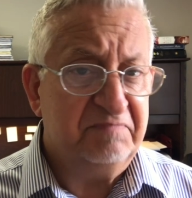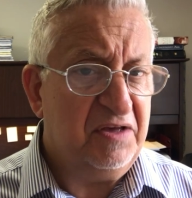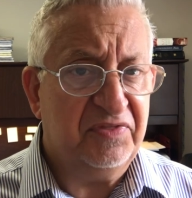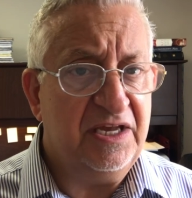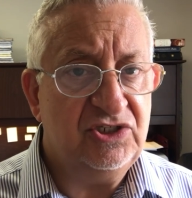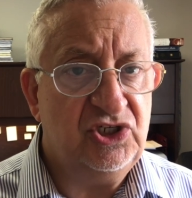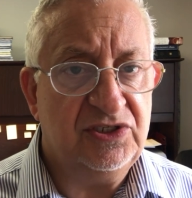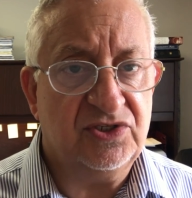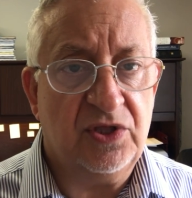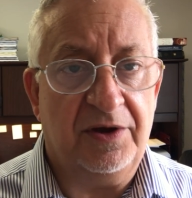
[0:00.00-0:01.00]
I don't think
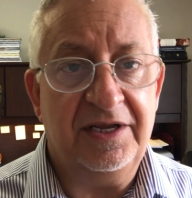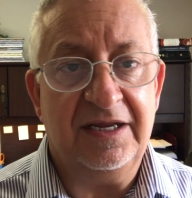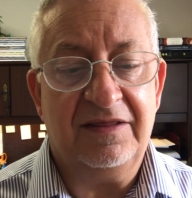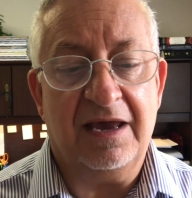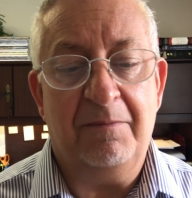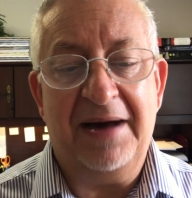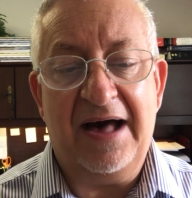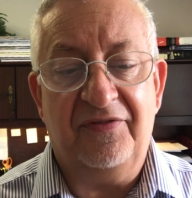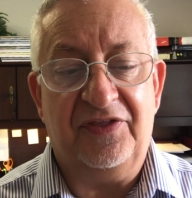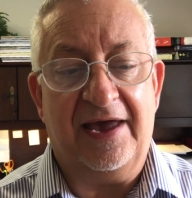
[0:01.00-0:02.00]
Jesus thought anything
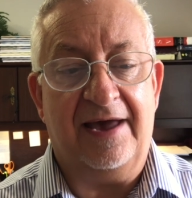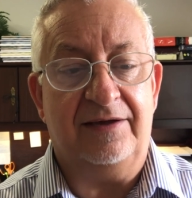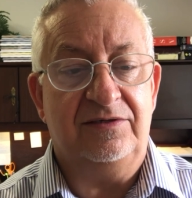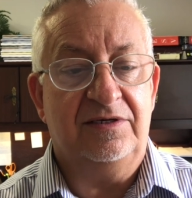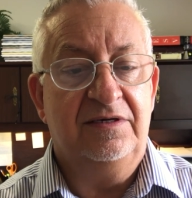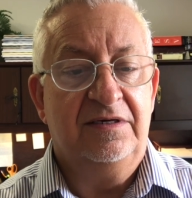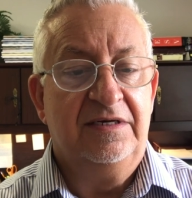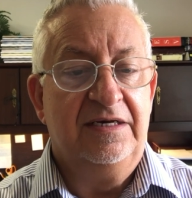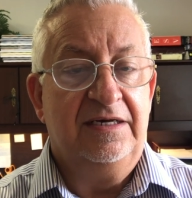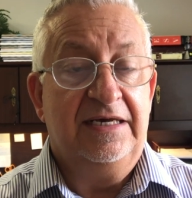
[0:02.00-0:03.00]
about that.
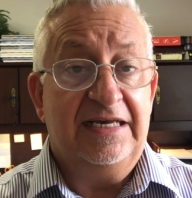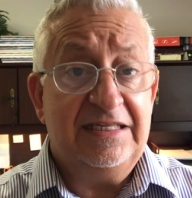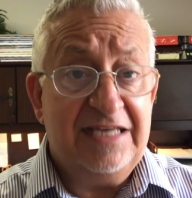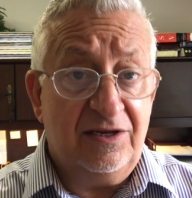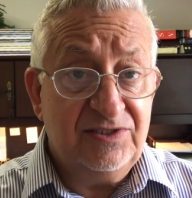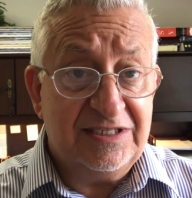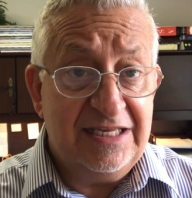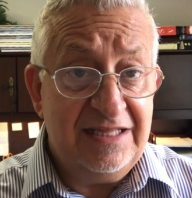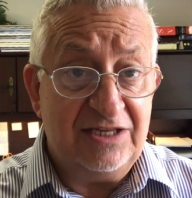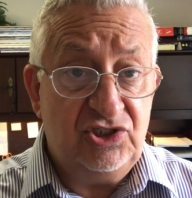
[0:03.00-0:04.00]
It tells us
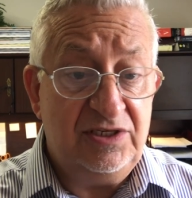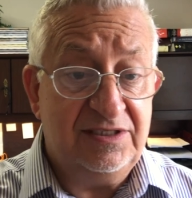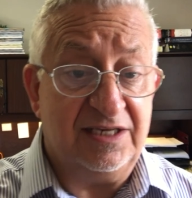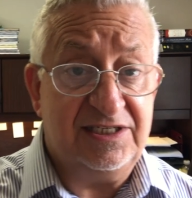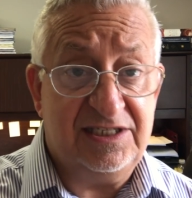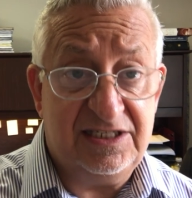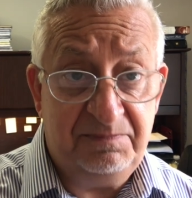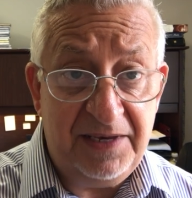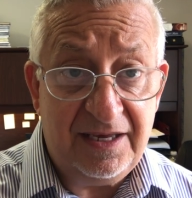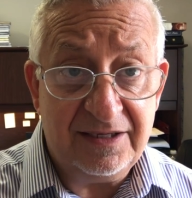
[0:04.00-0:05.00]
then that Jesus
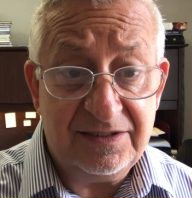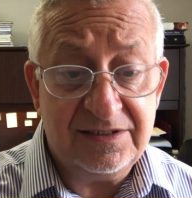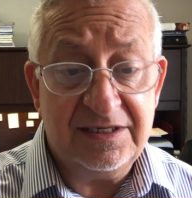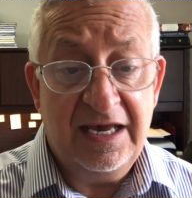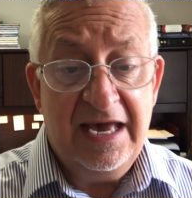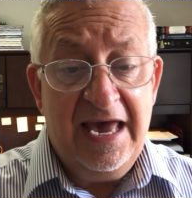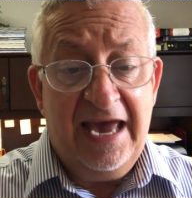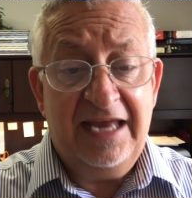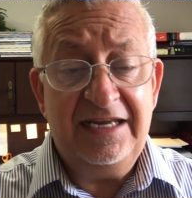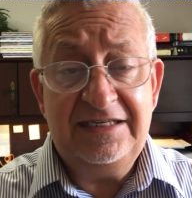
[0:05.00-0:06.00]
spits
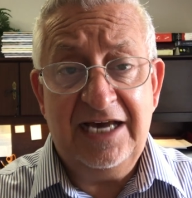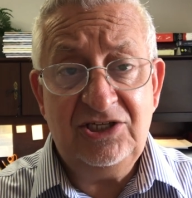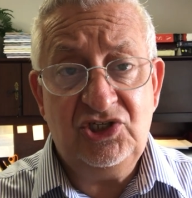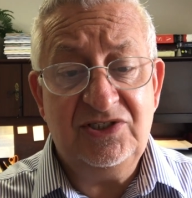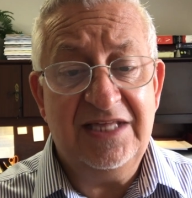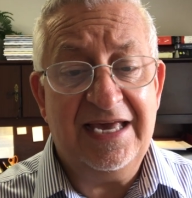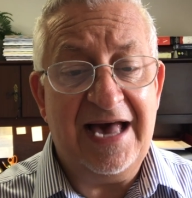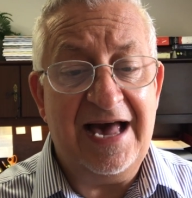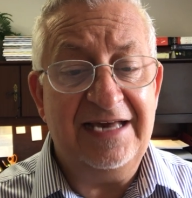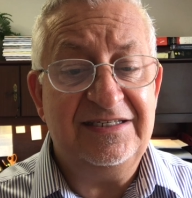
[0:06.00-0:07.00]
and he touches the
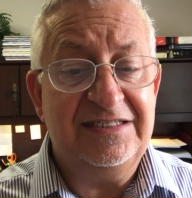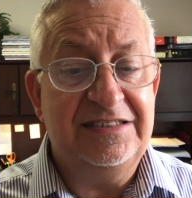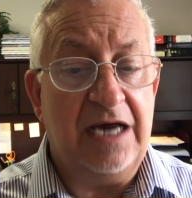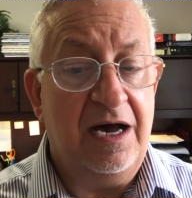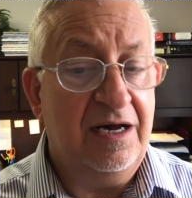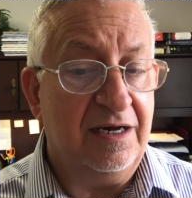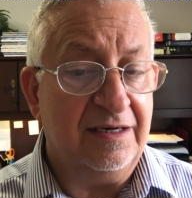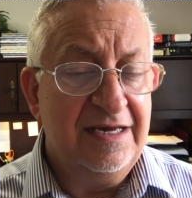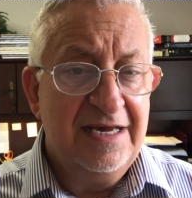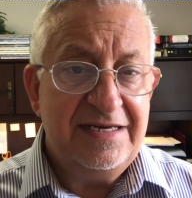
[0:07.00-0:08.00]
guy's
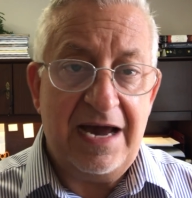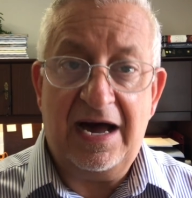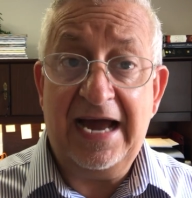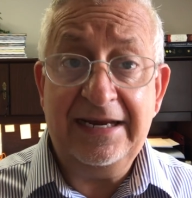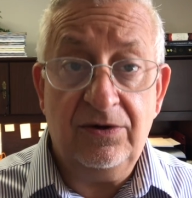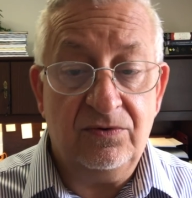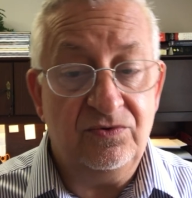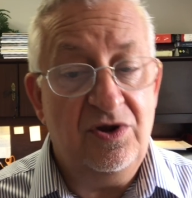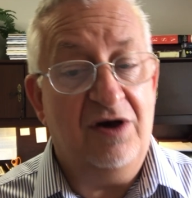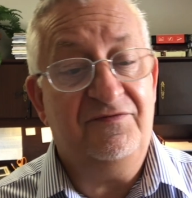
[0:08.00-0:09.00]
tongue. Now, I
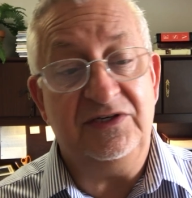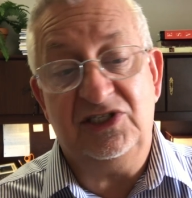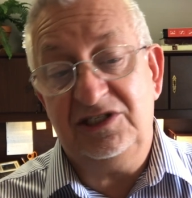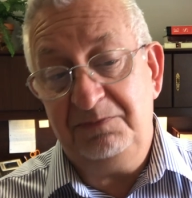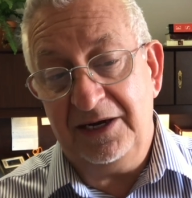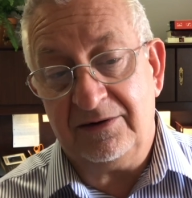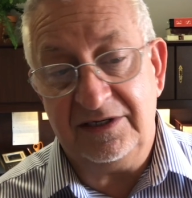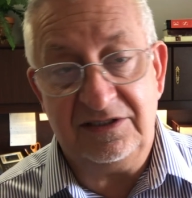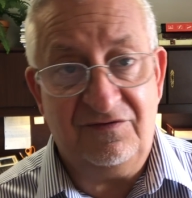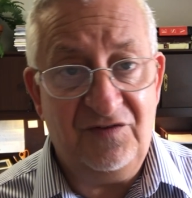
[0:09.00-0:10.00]
don't know if he spit on
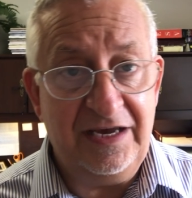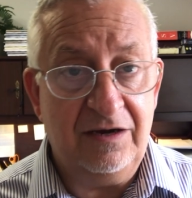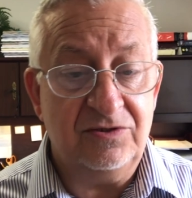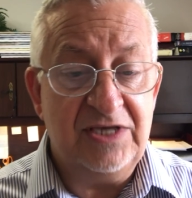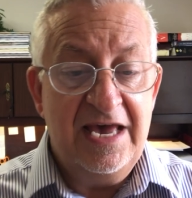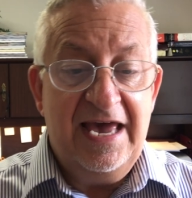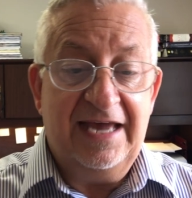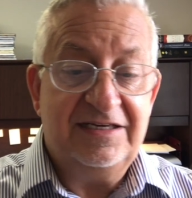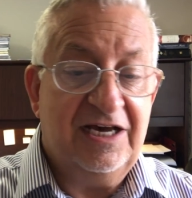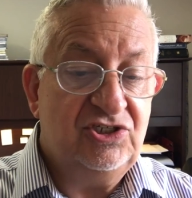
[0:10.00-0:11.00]
his fingers
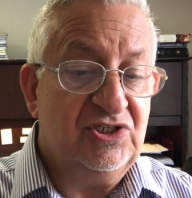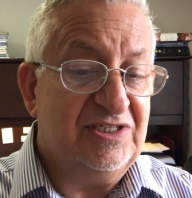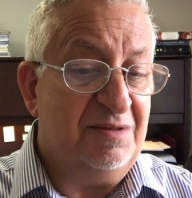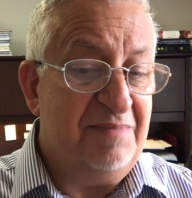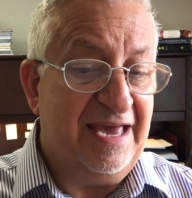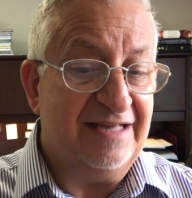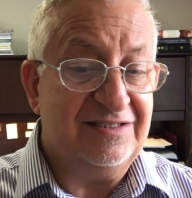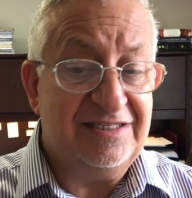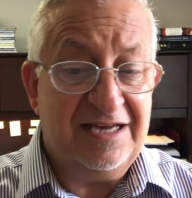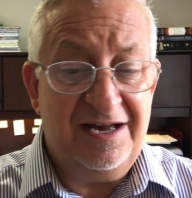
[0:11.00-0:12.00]
and touches the
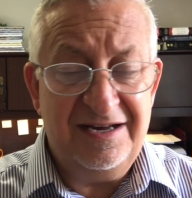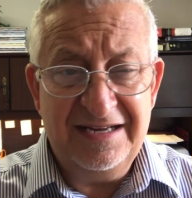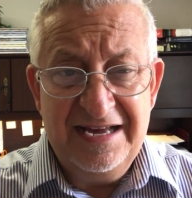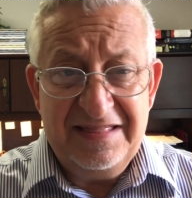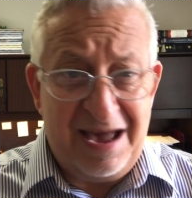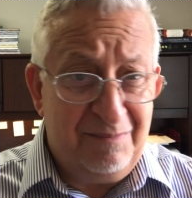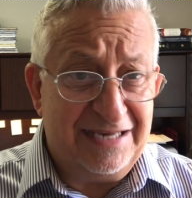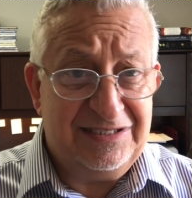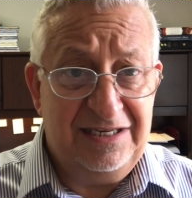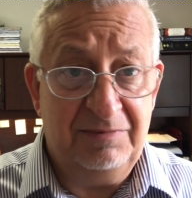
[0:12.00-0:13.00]
man's tongue. That
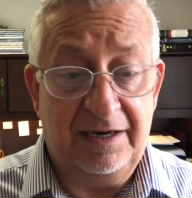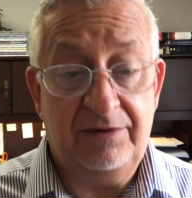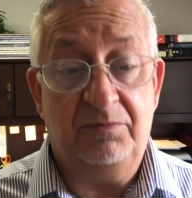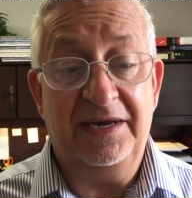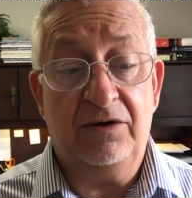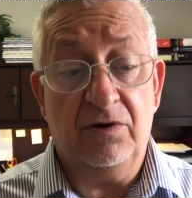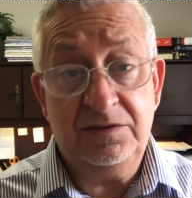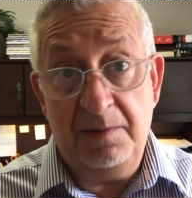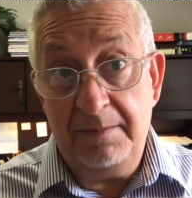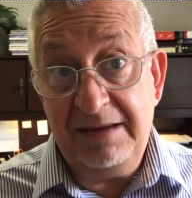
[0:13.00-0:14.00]
might seem a little bit
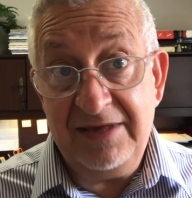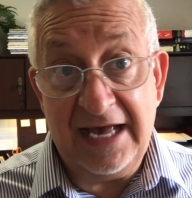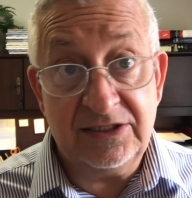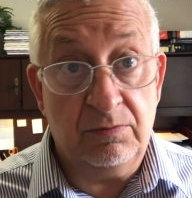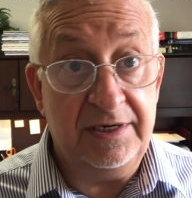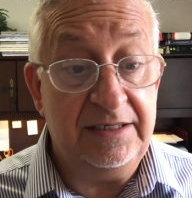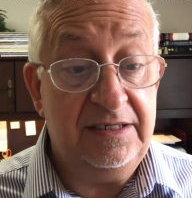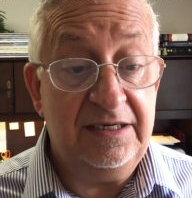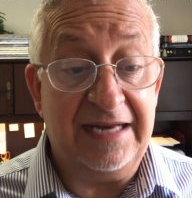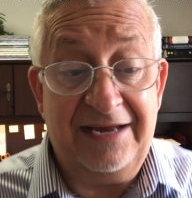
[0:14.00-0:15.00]
gross, but maybe that's what he
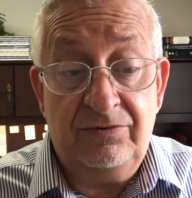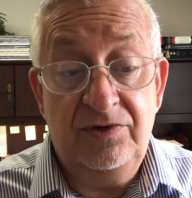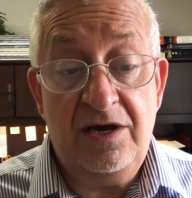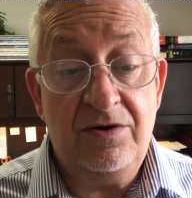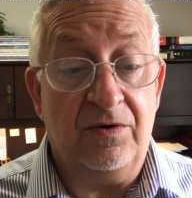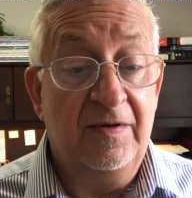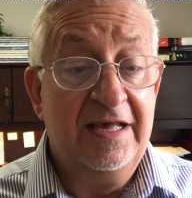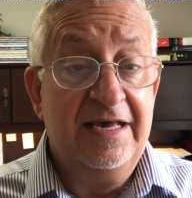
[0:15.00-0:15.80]
did. I don't know.